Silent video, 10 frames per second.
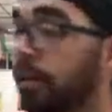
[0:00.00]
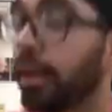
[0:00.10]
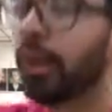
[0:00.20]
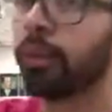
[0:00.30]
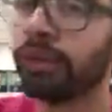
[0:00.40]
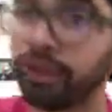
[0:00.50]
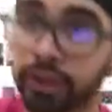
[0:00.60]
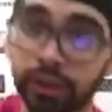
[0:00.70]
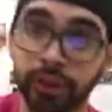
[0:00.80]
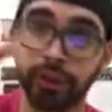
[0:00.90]
now wish,
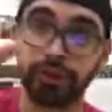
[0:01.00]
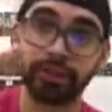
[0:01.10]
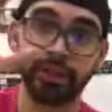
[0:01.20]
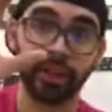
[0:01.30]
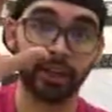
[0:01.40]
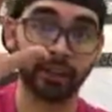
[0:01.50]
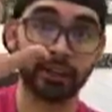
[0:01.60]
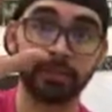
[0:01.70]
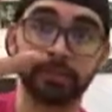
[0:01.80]
you're going to use your C hand